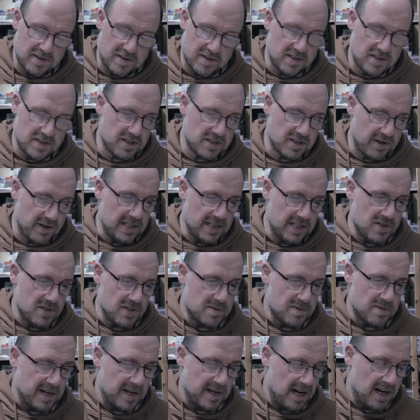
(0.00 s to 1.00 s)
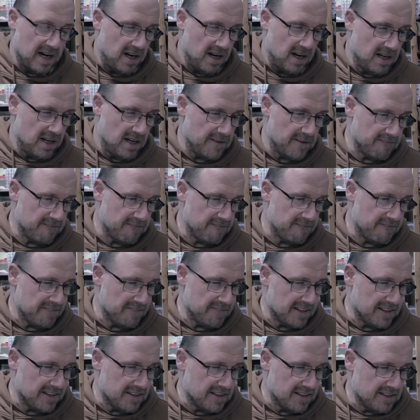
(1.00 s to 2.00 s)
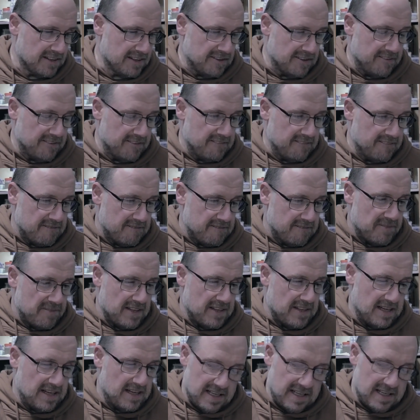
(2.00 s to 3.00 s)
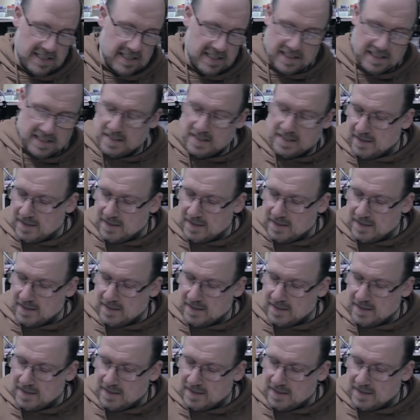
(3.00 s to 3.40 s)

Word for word: So I lose my heart. Uh,